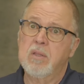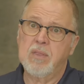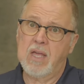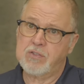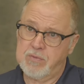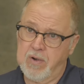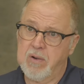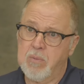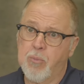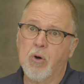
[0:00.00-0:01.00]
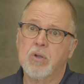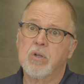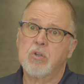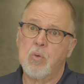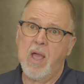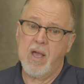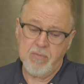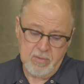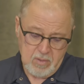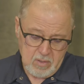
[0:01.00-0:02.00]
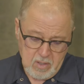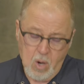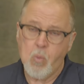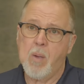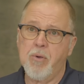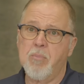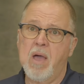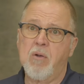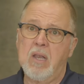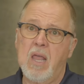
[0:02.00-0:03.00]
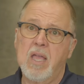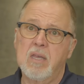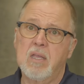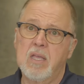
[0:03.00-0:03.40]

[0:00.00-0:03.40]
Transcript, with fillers: That's very important to have a weapon mounted light